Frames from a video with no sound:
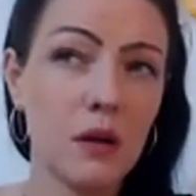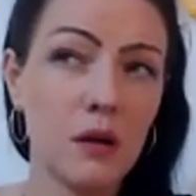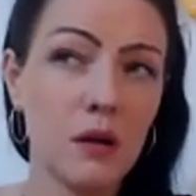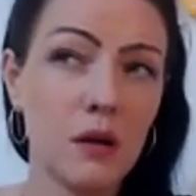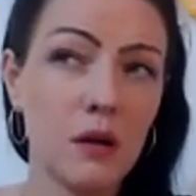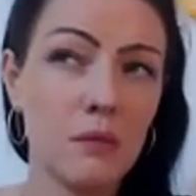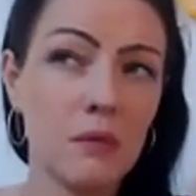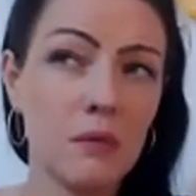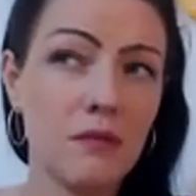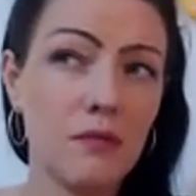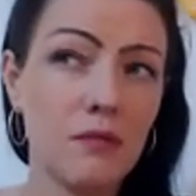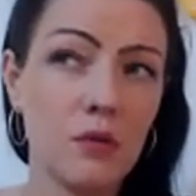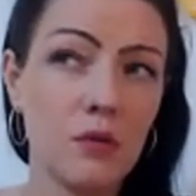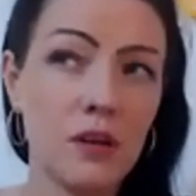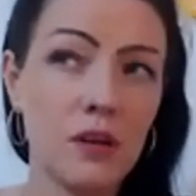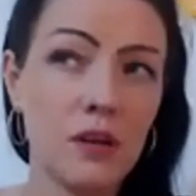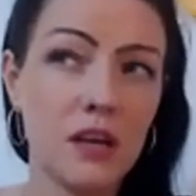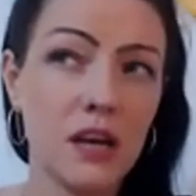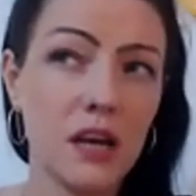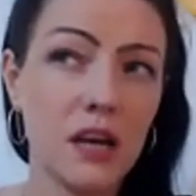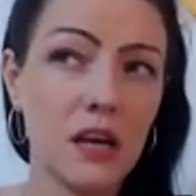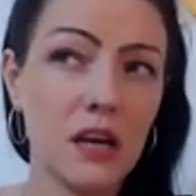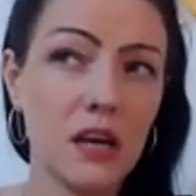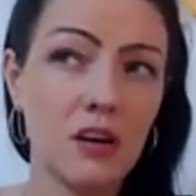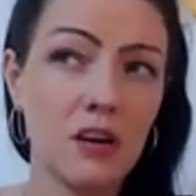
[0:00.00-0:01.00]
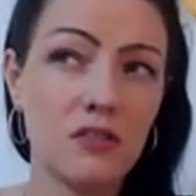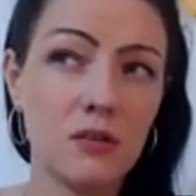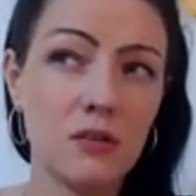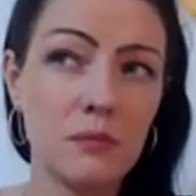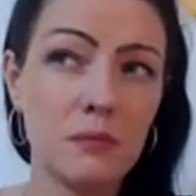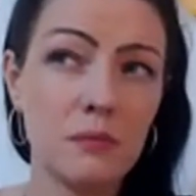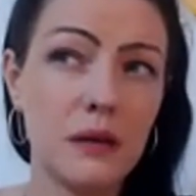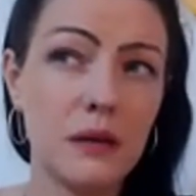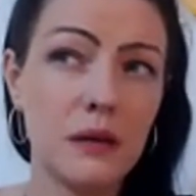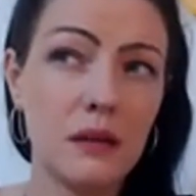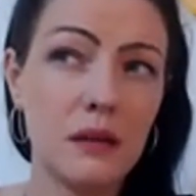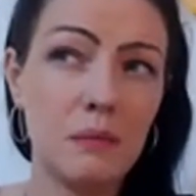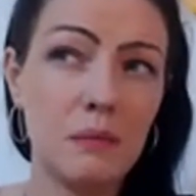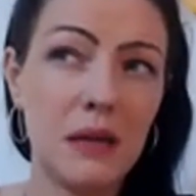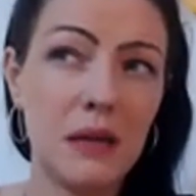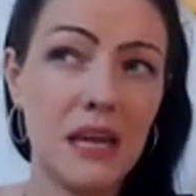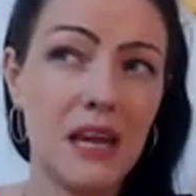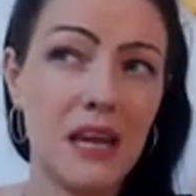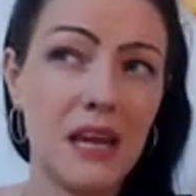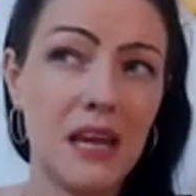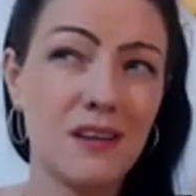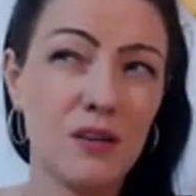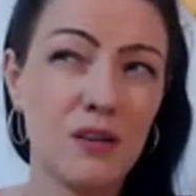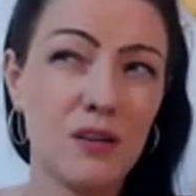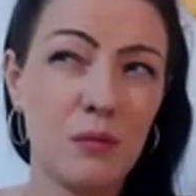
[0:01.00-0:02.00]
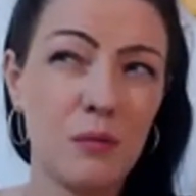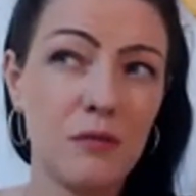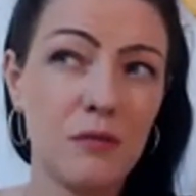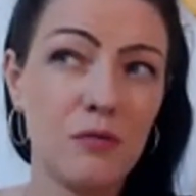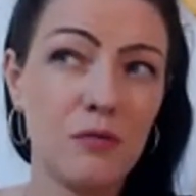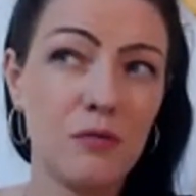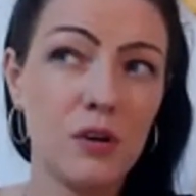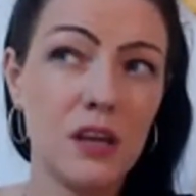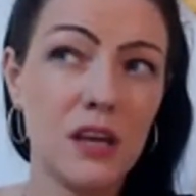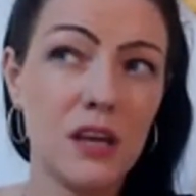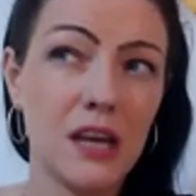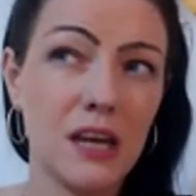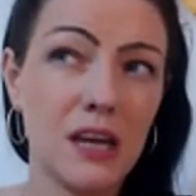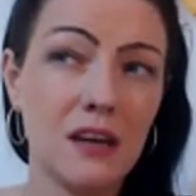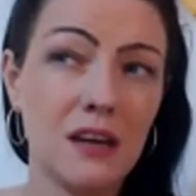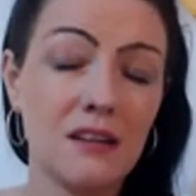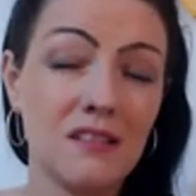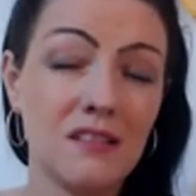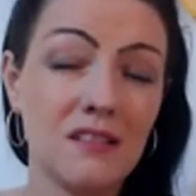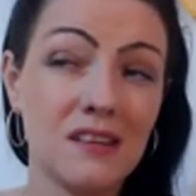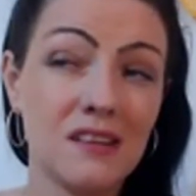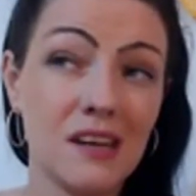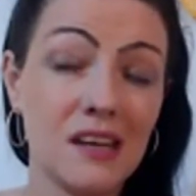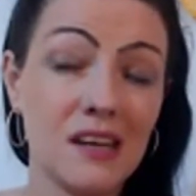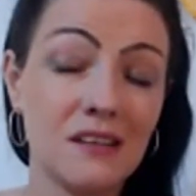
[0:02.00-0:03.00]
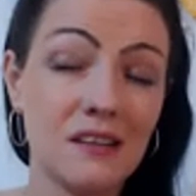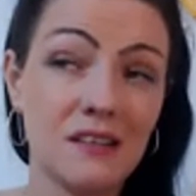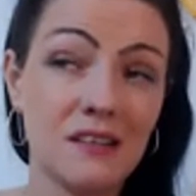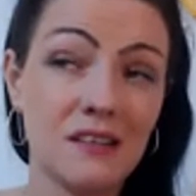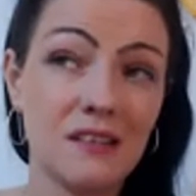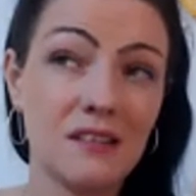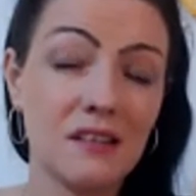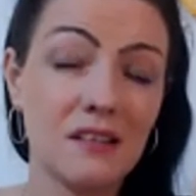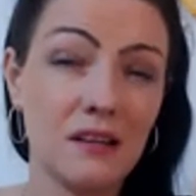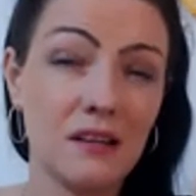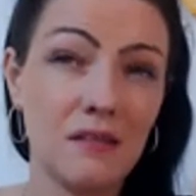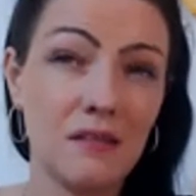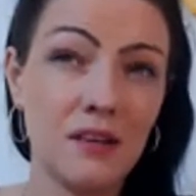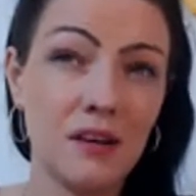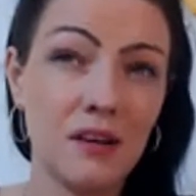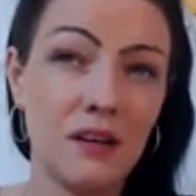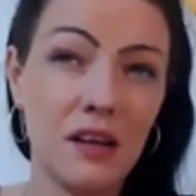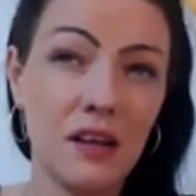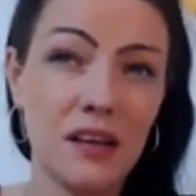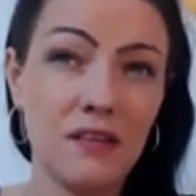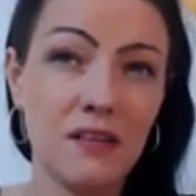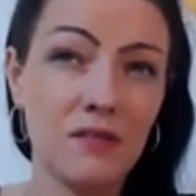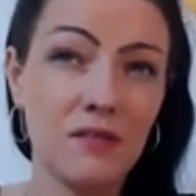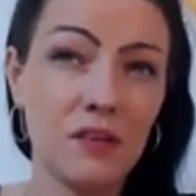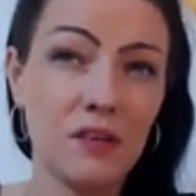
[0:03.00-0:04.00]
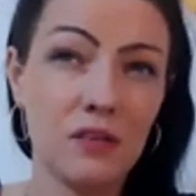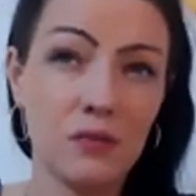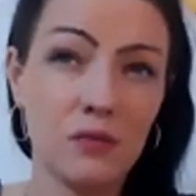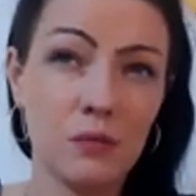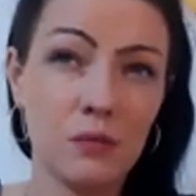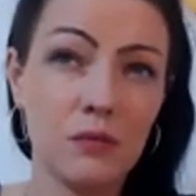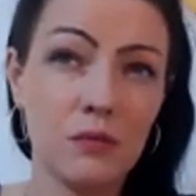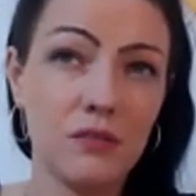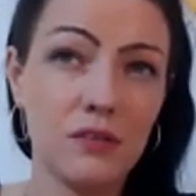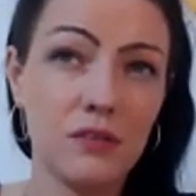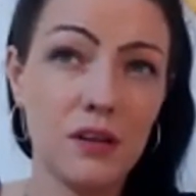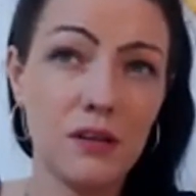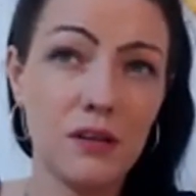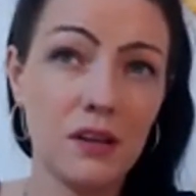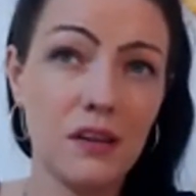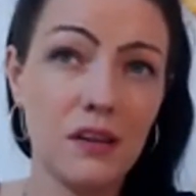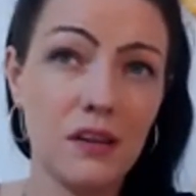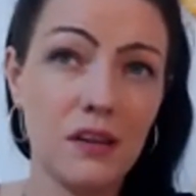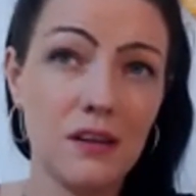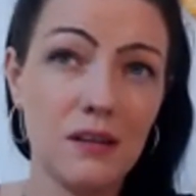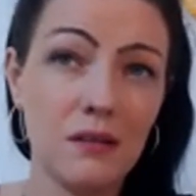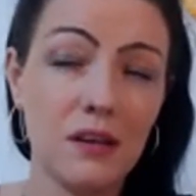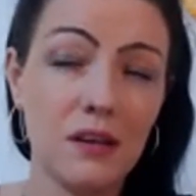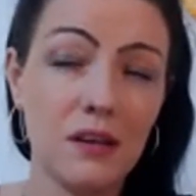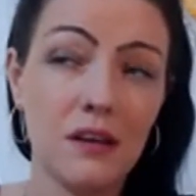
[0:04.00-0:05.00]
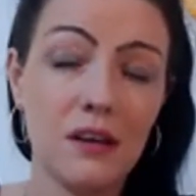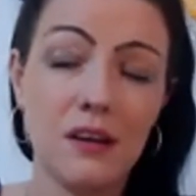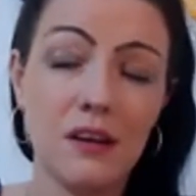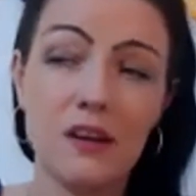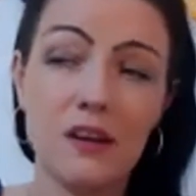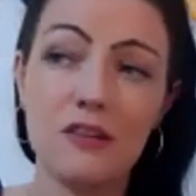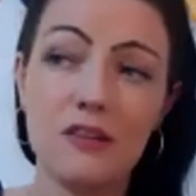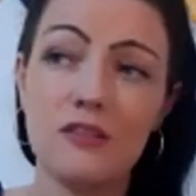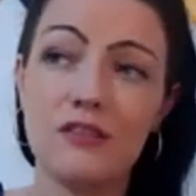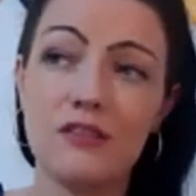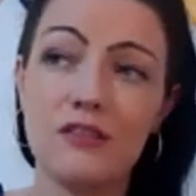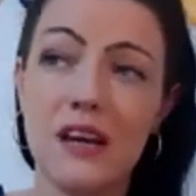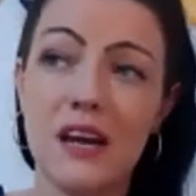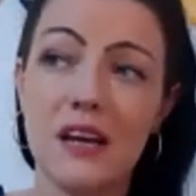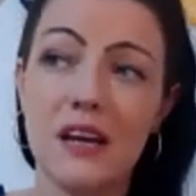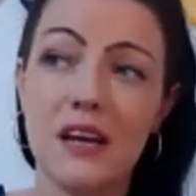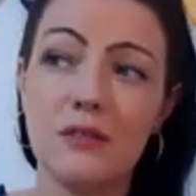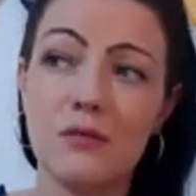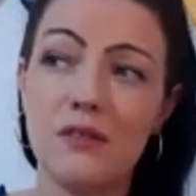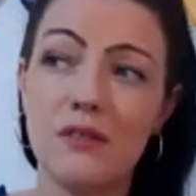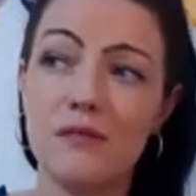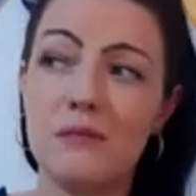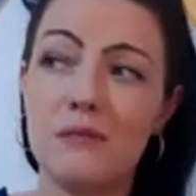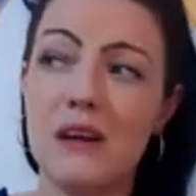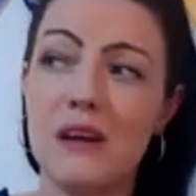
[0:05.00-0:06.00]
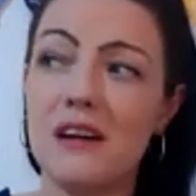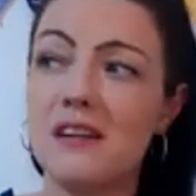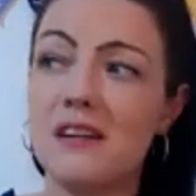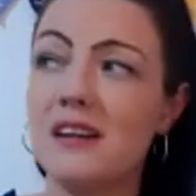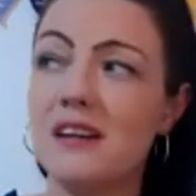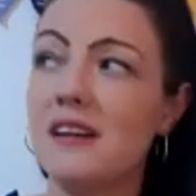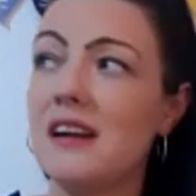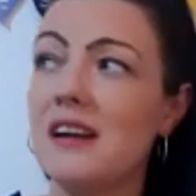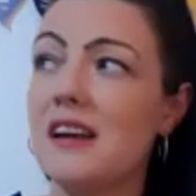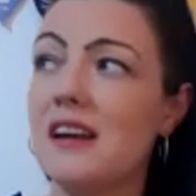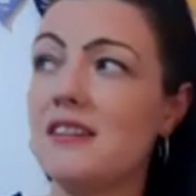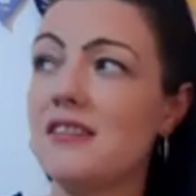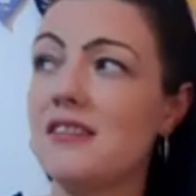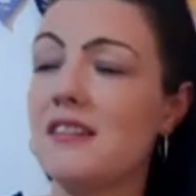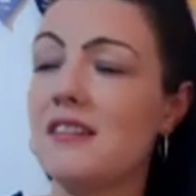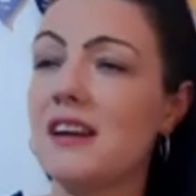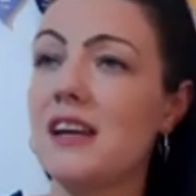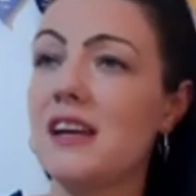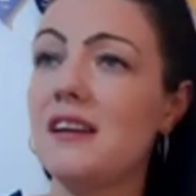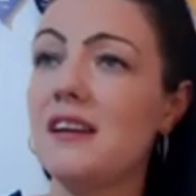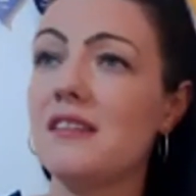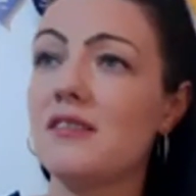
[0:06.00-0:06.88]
before you kind of jump into bed, or before you kind of decide this is the love of your life, because we're still in the shadow of Mercury retrograde.